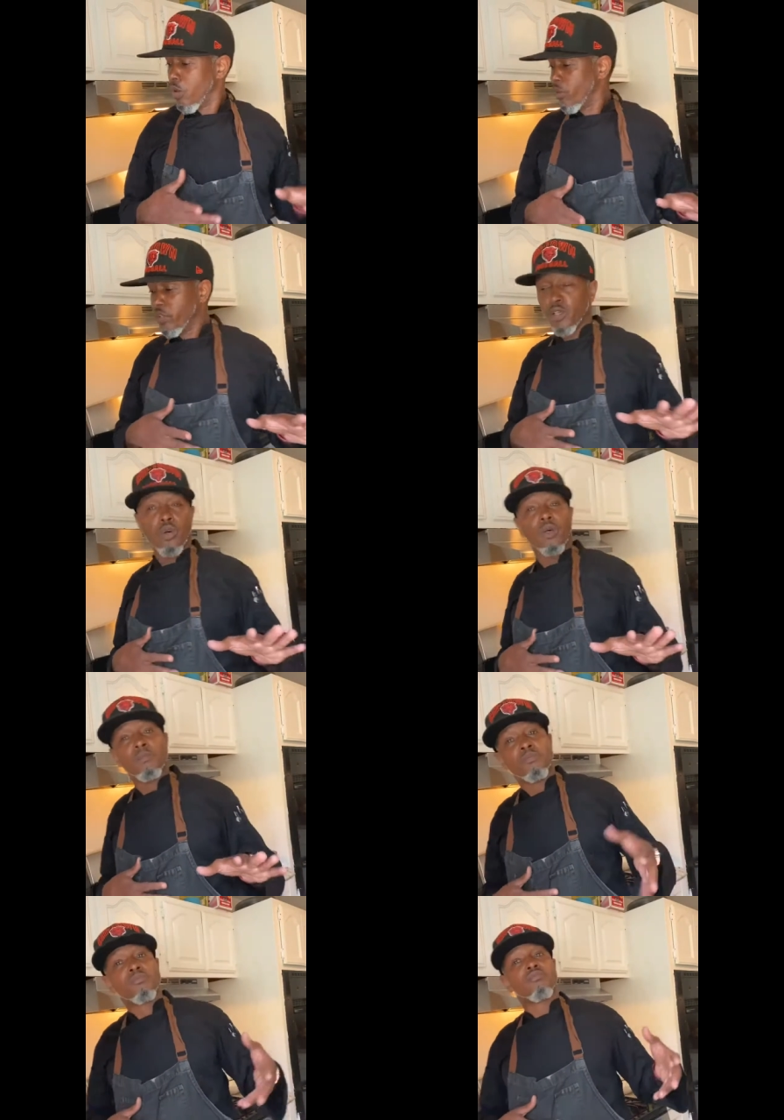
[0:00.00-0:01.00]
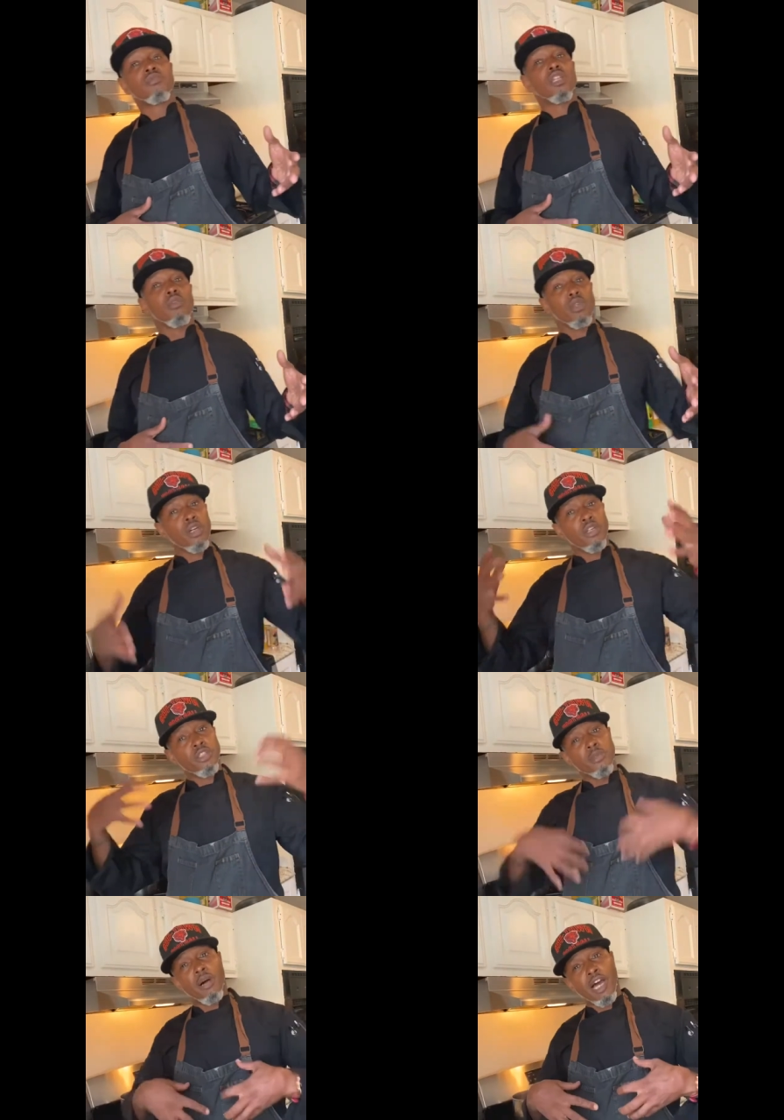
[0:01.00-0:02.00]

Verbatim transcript: we're doing, we're gonna do my